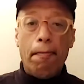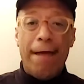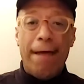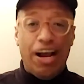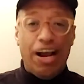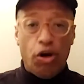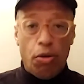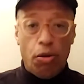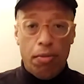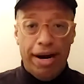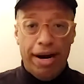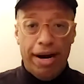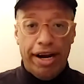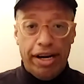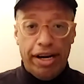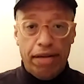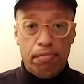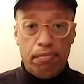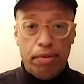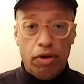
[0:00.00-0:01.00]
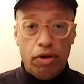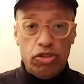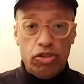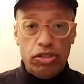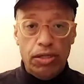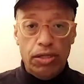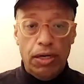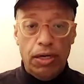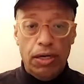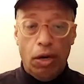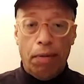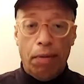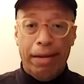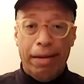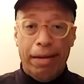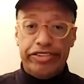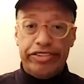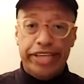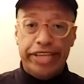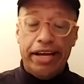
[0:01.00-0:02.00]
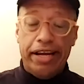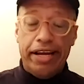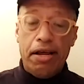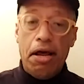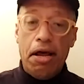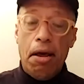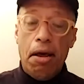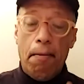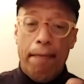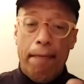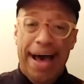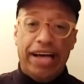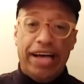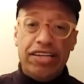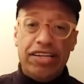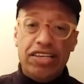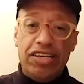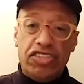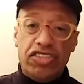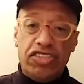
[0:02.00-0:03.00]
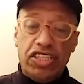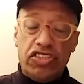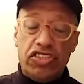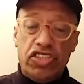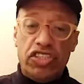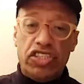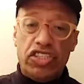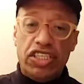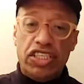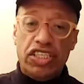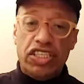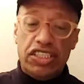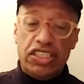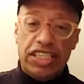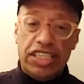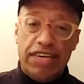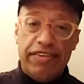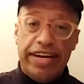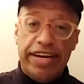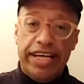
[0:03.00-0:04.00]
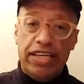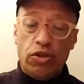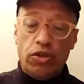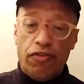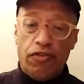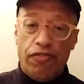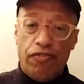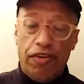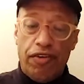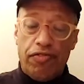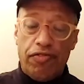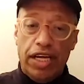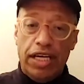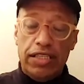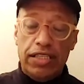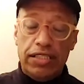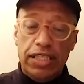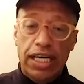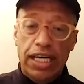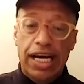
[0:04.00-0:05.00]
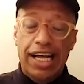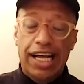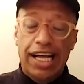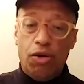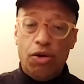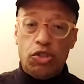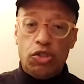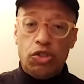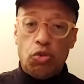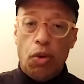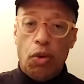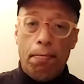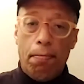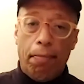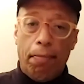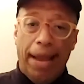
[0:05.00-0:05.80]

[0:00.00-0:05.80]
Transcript: So there's a lot of breakdown segmentation, not only because of demographics, but also psychographics.